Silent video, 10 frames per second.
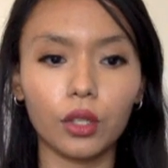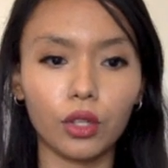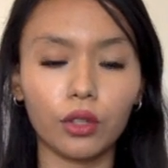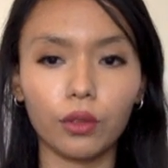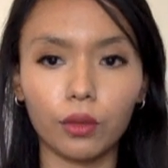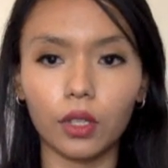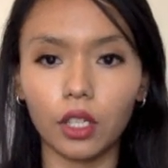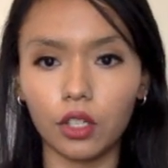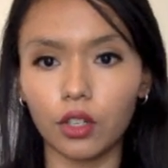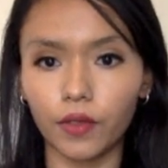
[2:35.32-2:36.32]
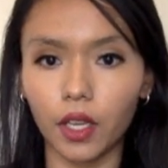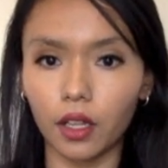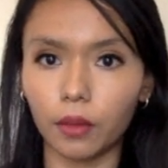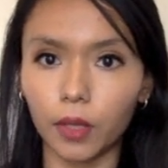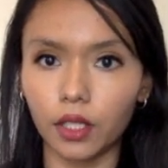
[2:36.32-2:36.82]
to each of the
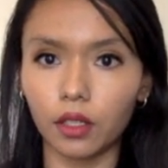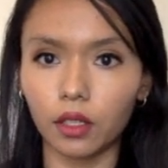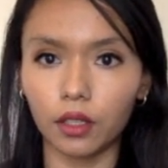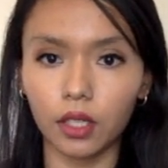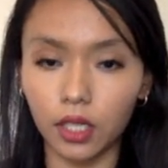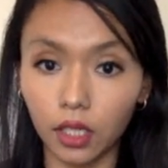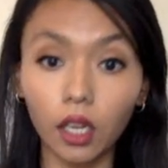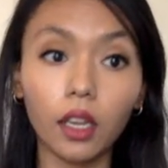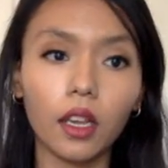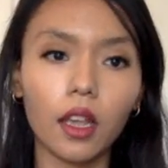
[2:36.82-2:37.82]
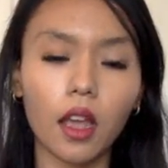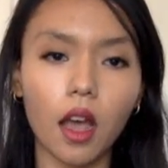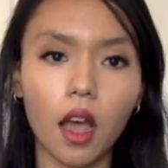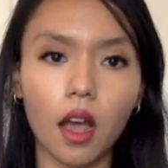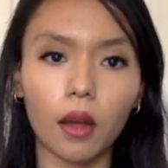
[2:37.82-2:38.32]
elements in T.
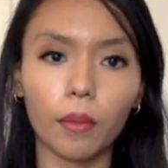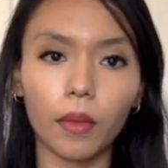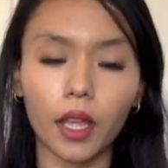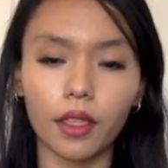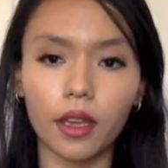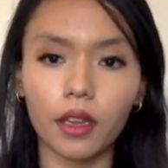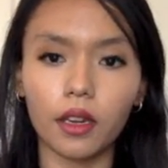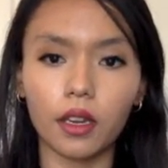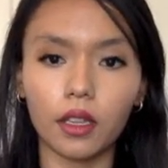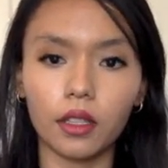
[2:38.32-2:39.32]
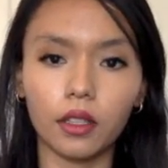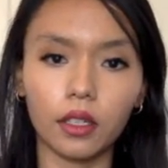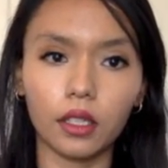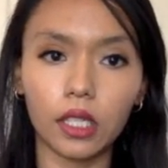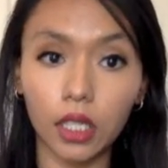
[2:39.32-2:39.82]
Um, and then in the
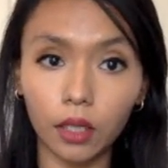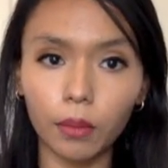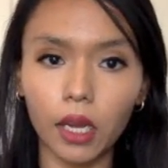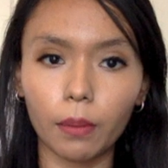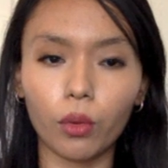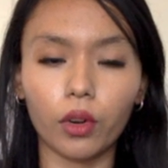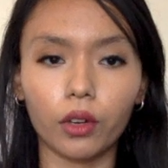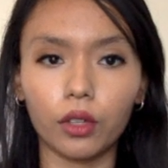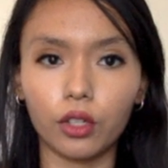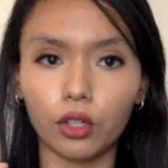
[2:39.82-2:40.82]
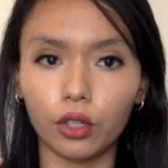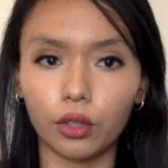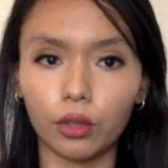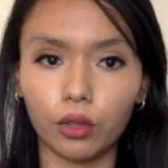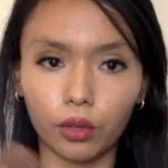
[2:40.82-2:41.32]
T map, we're going
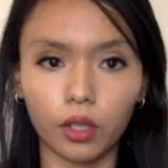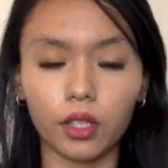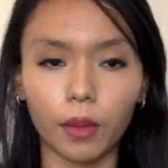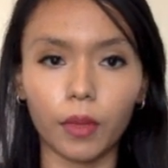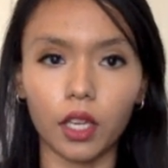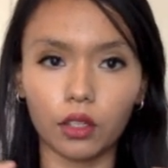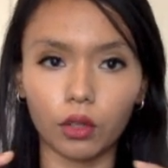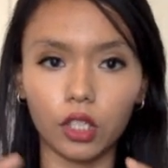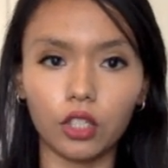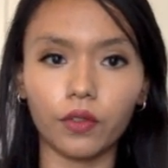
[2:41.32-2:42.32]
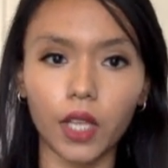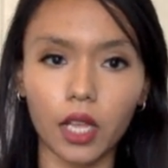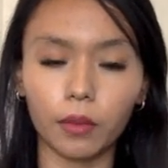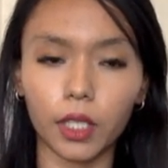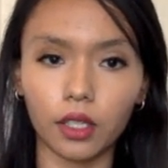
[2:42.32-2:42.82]
to do the same thing. So each of the
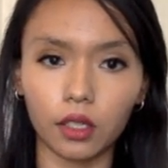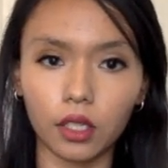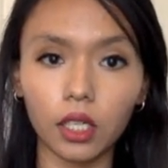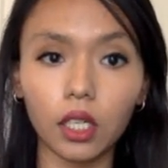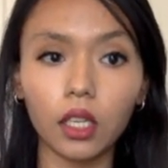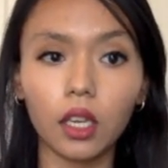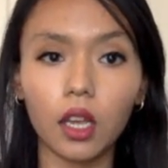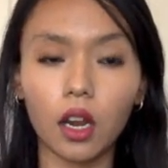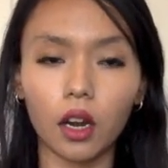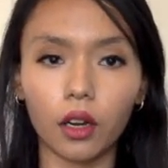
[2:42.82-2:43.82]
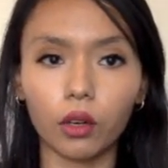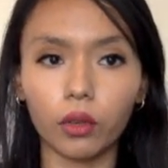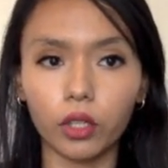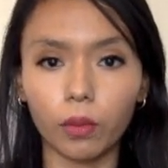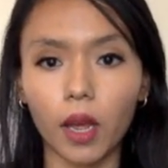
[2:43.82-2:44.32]
elements in T are
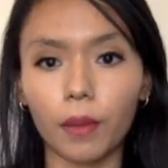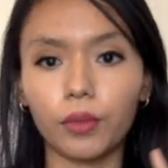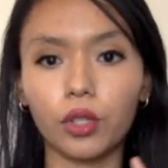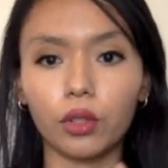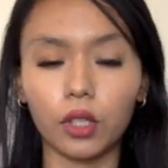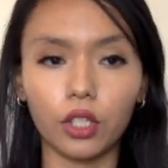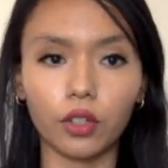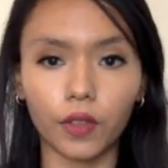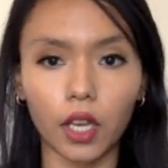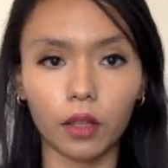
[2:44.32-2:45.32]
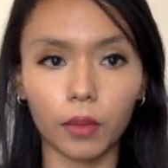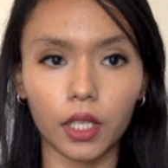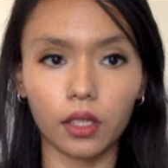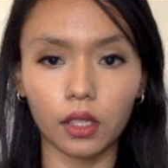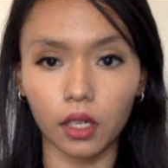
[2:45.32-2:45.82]
going to map to each of the
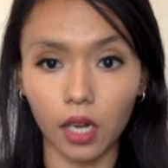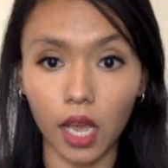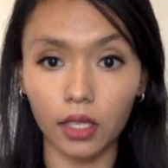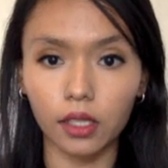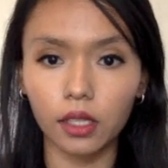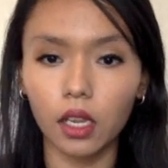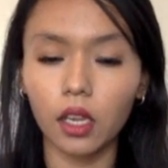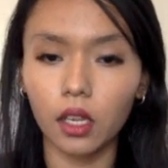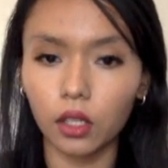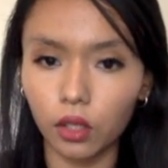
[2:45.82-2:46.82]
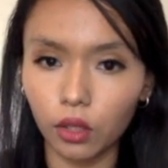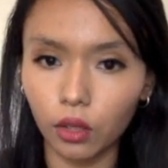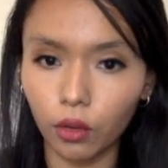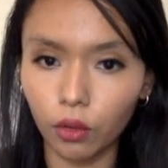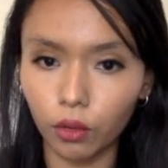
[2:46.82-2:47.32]
elements in S.
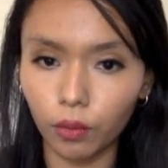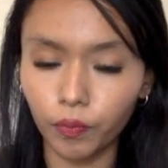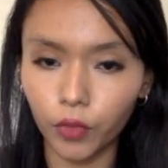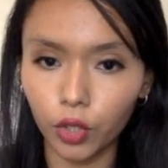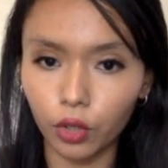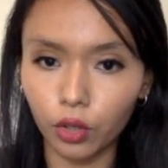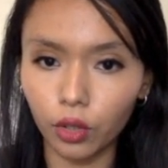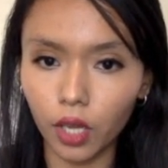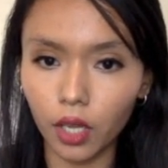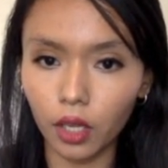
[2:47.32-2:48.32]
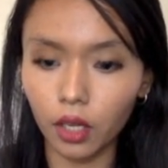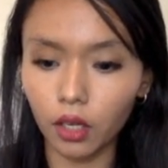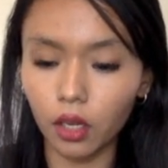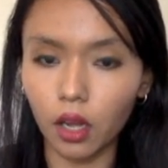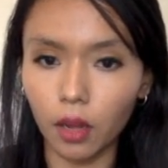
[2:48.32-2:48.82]
So to do that,
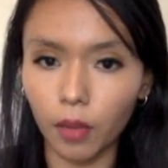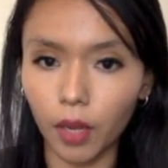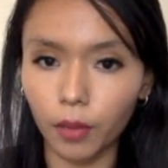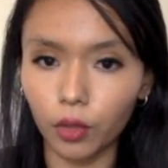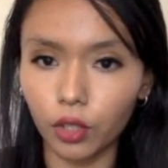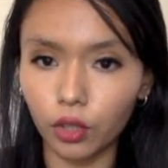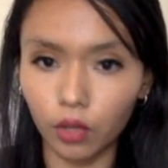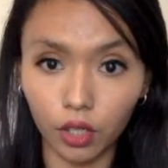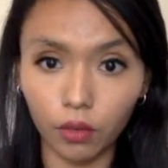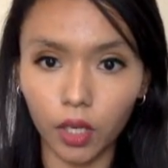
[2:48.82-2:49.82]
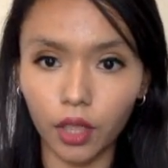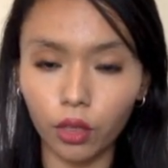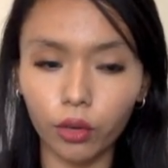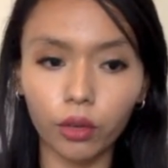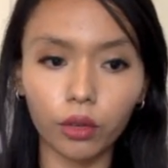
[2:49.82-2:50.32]
um, I'm going to iterate
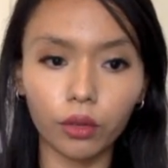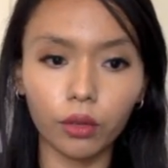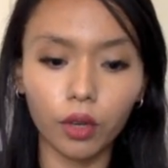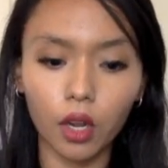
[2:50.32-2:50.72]
through